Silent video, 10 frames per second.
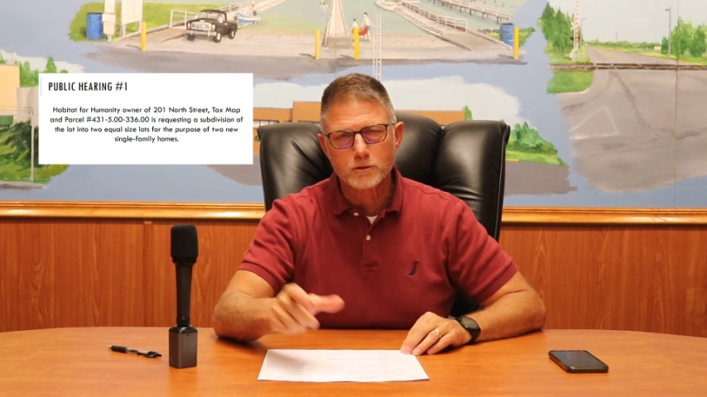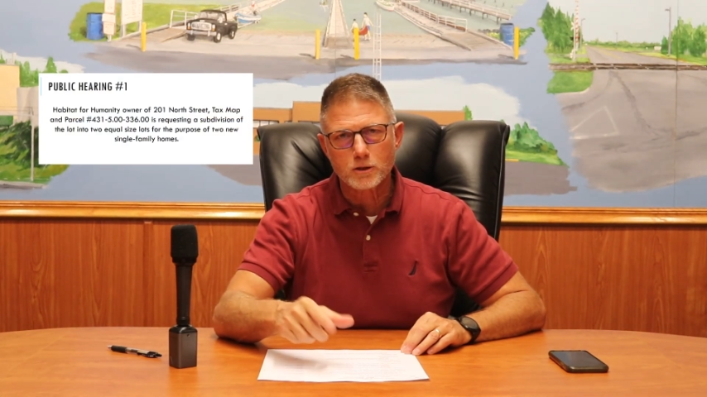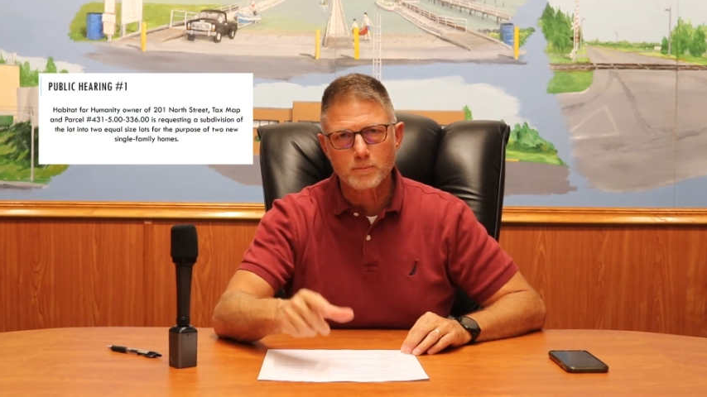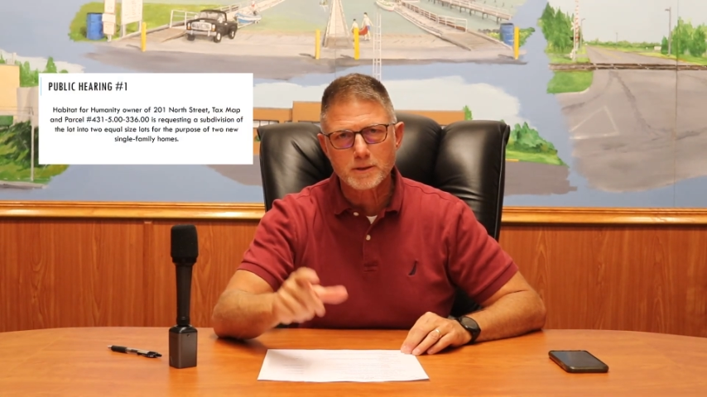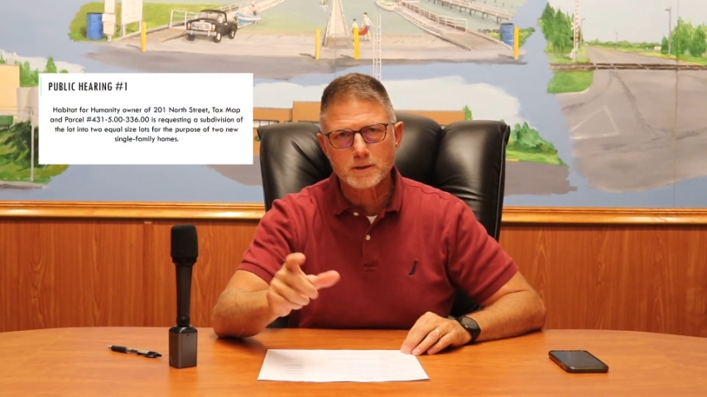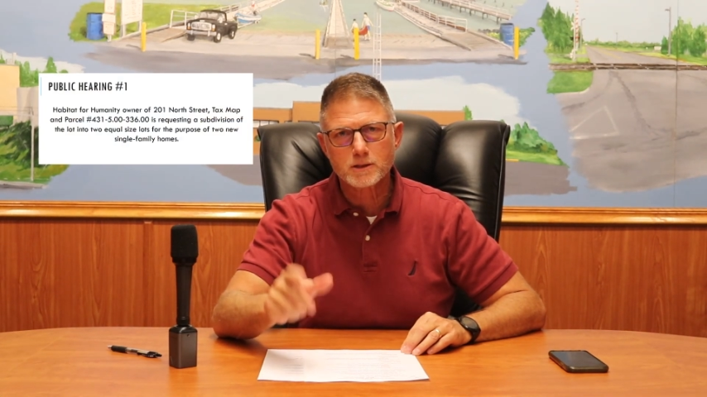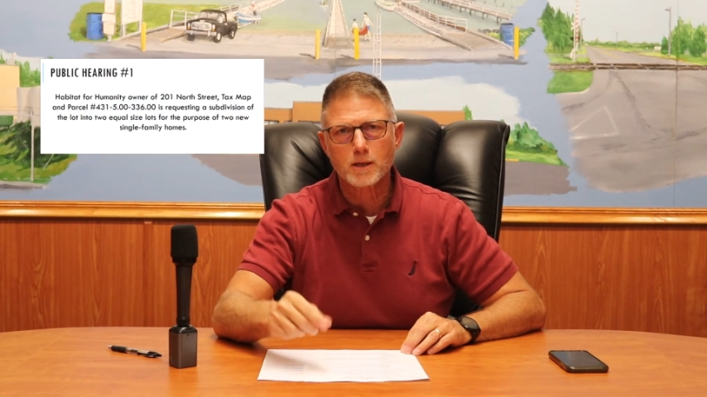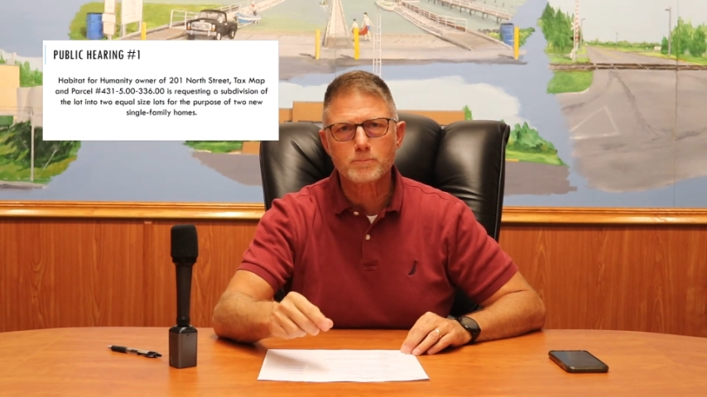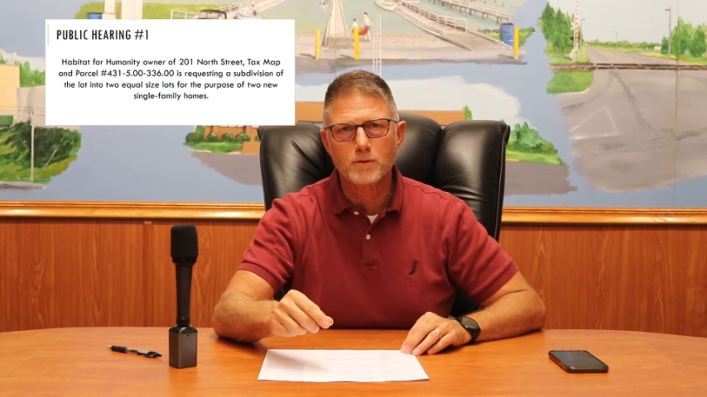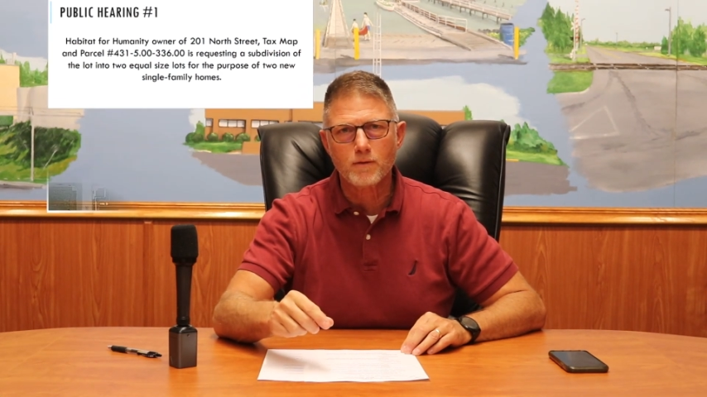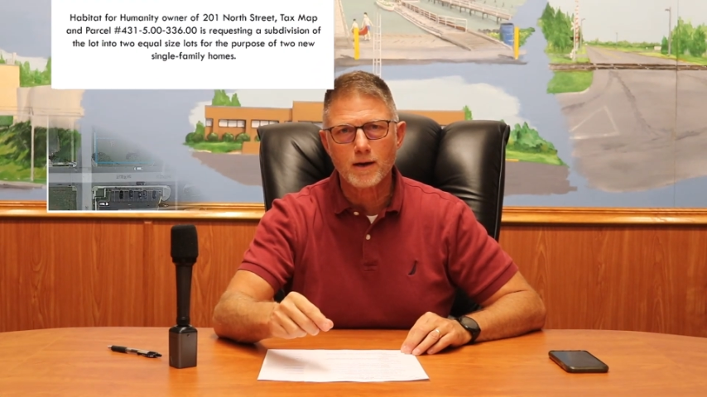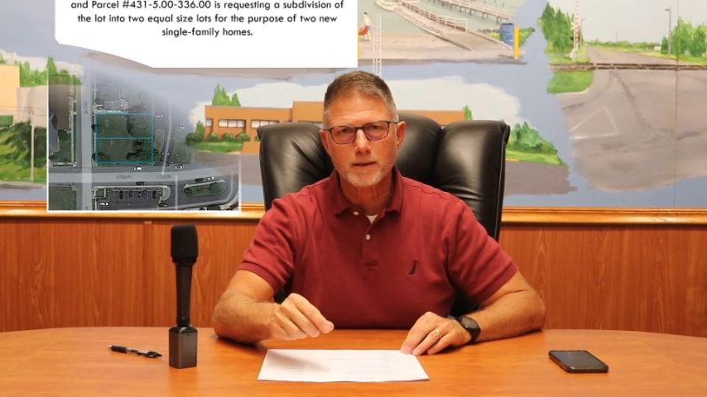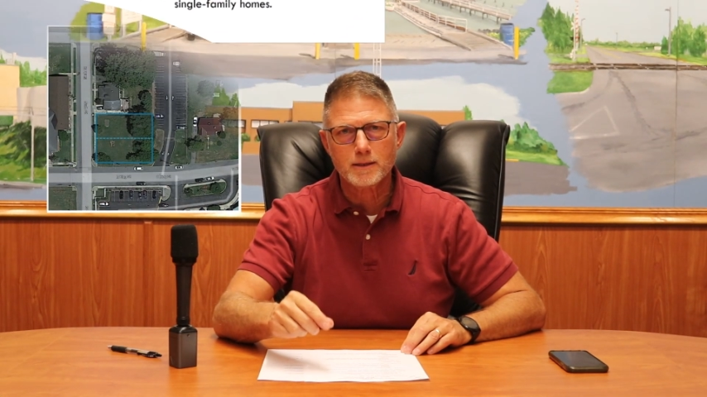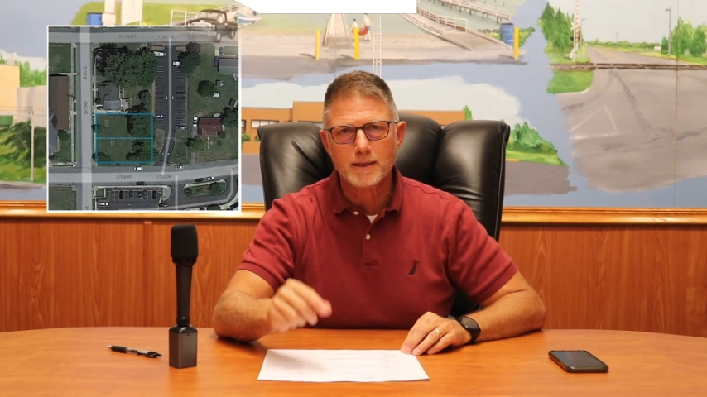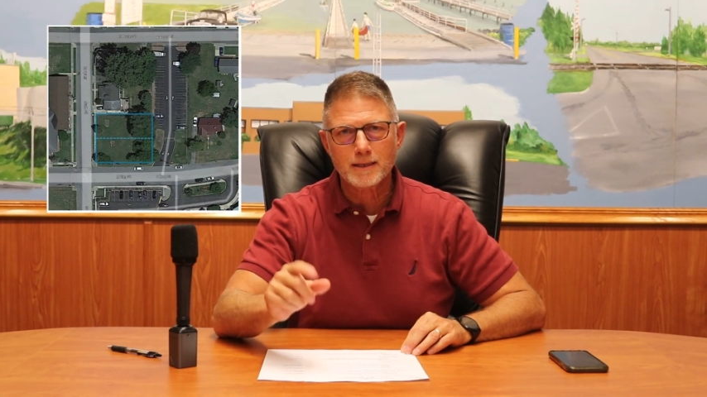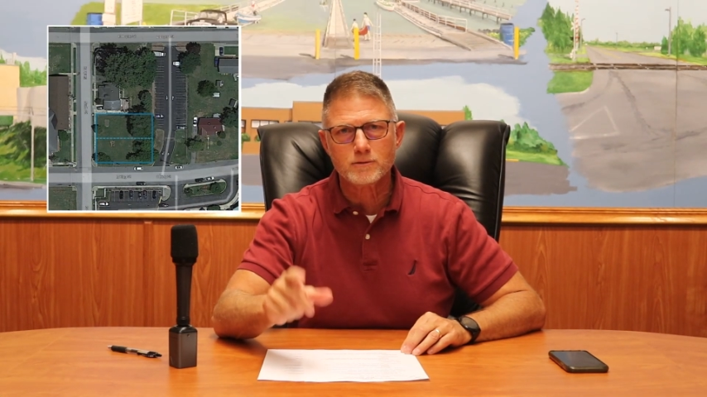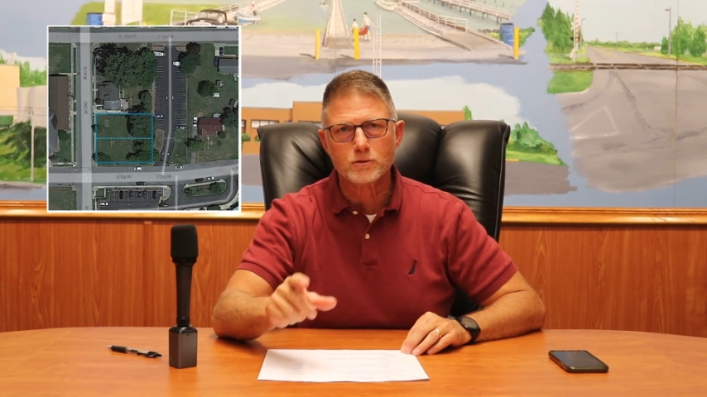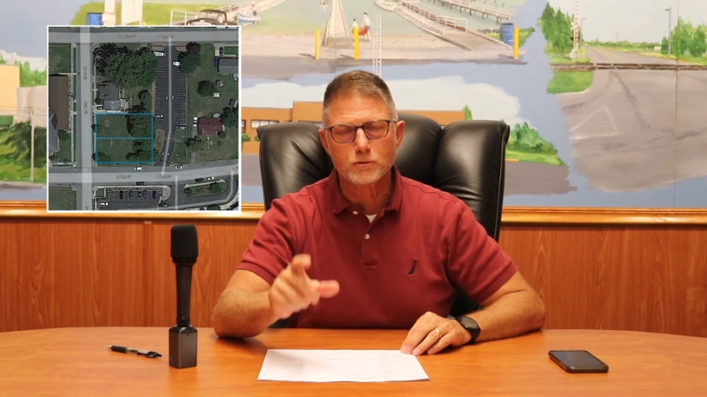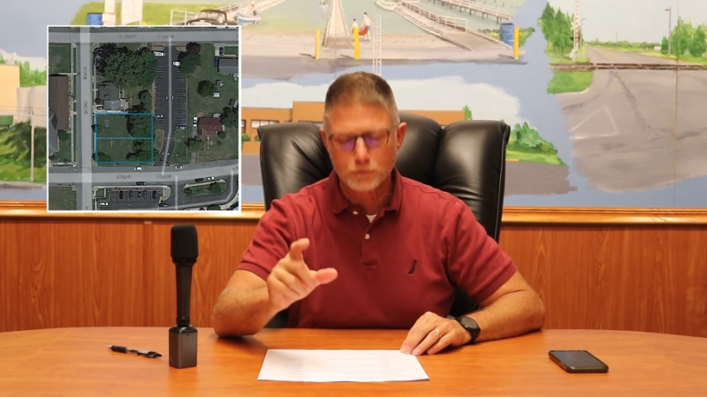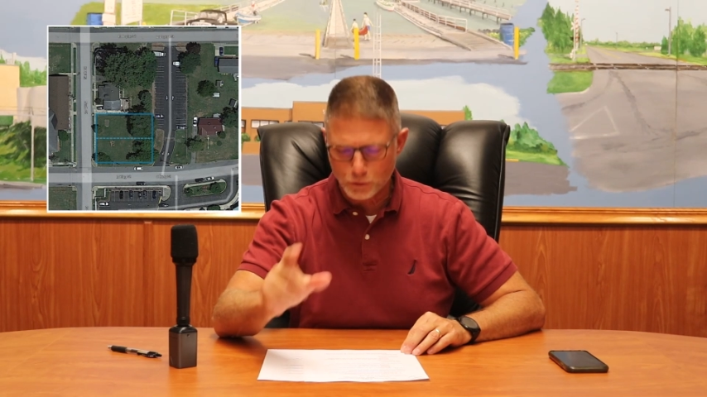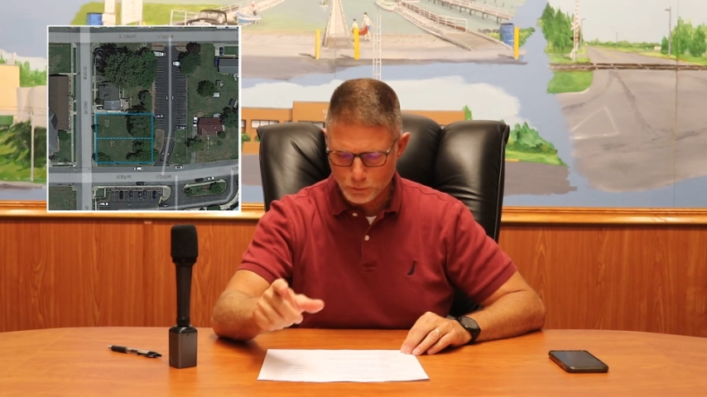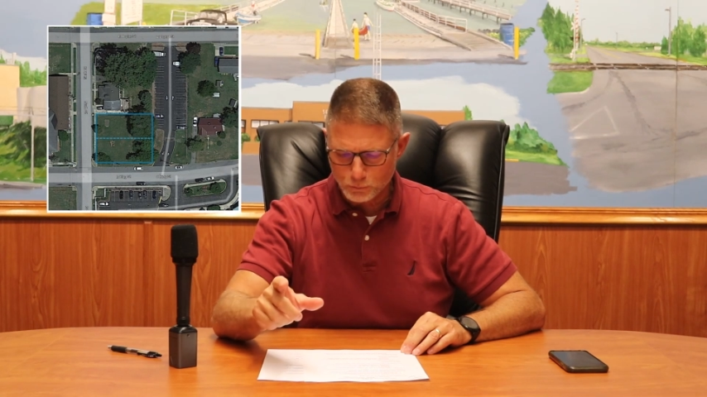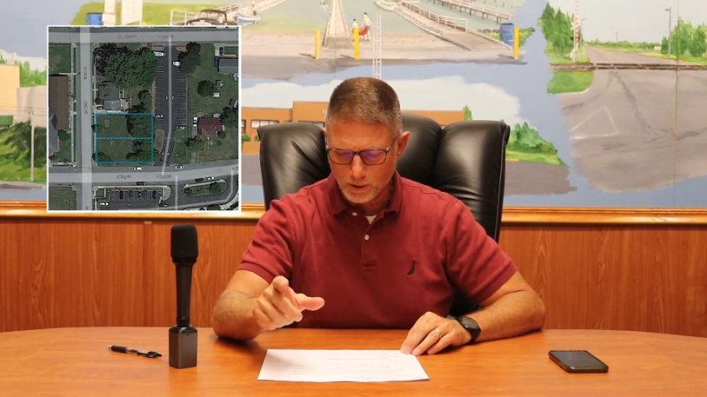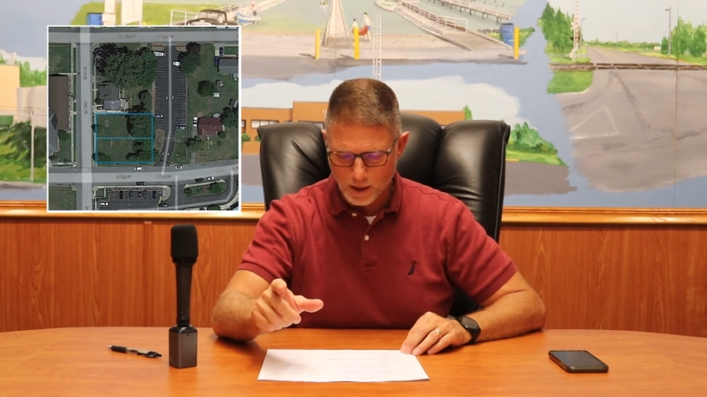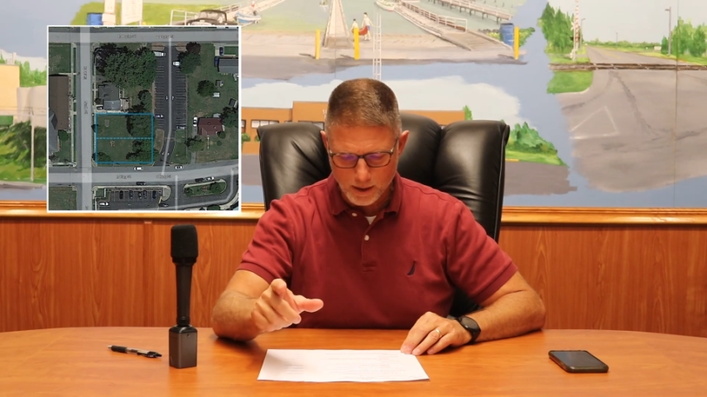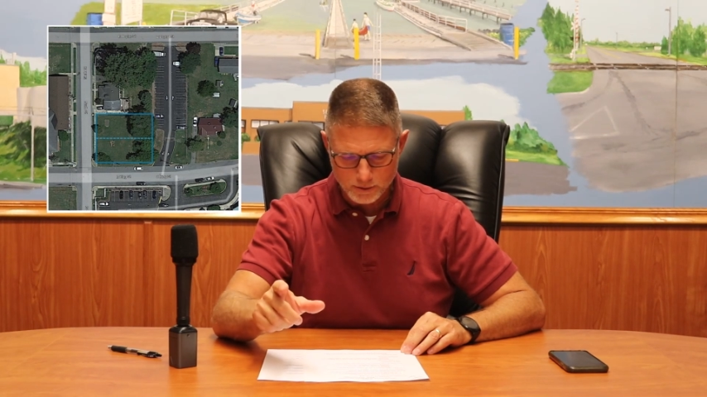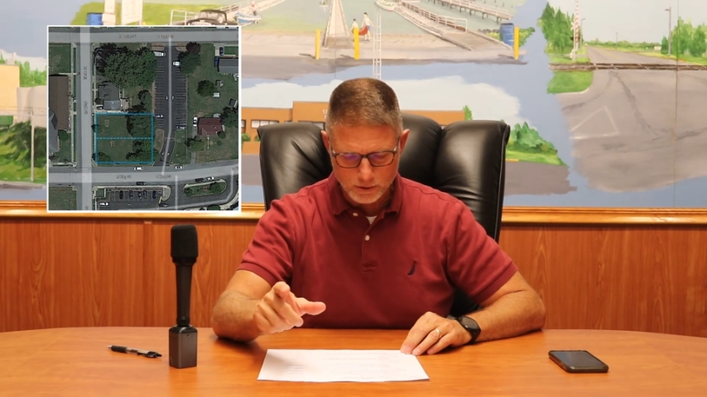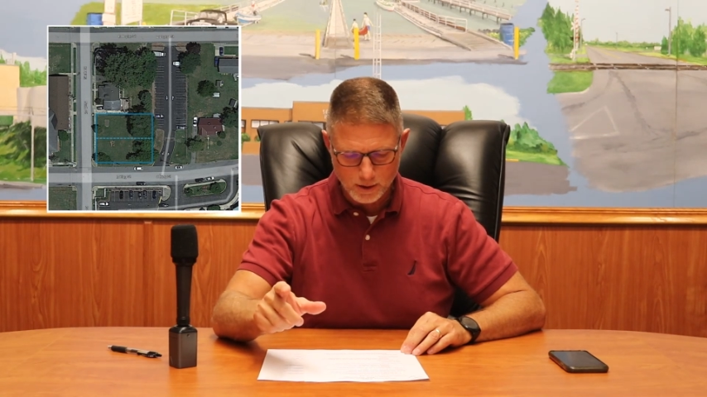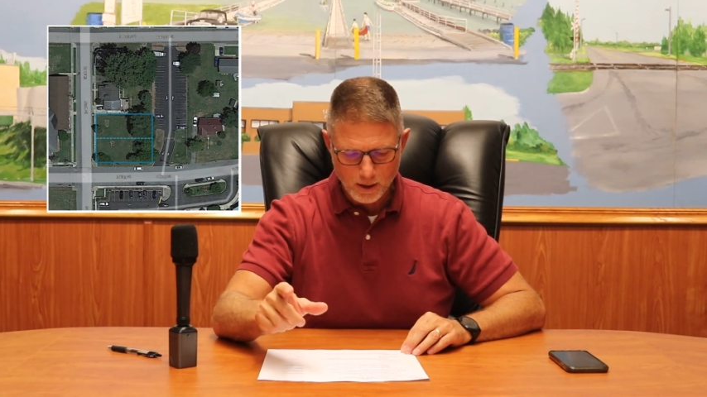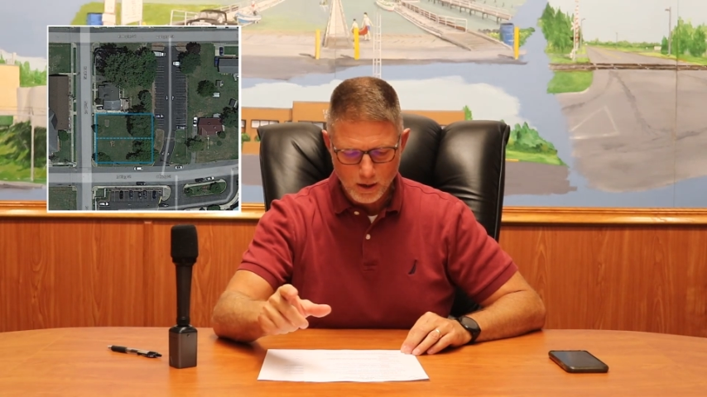going to be subdivided into two lots,